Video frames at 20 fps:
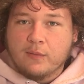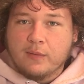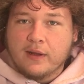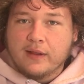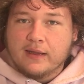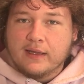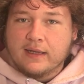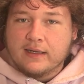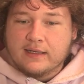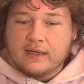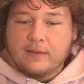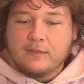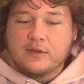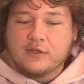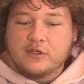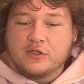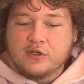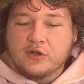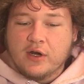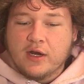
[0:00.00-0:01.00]
but I think it
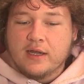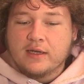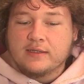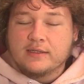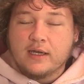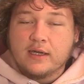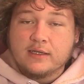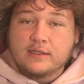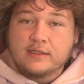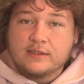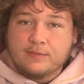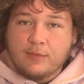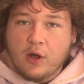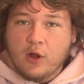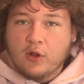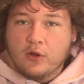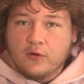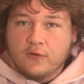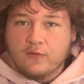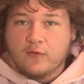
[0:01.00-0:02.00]
demonstrates a
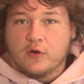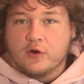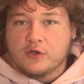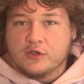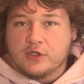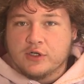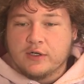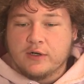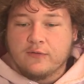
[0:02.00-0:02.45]
smaller version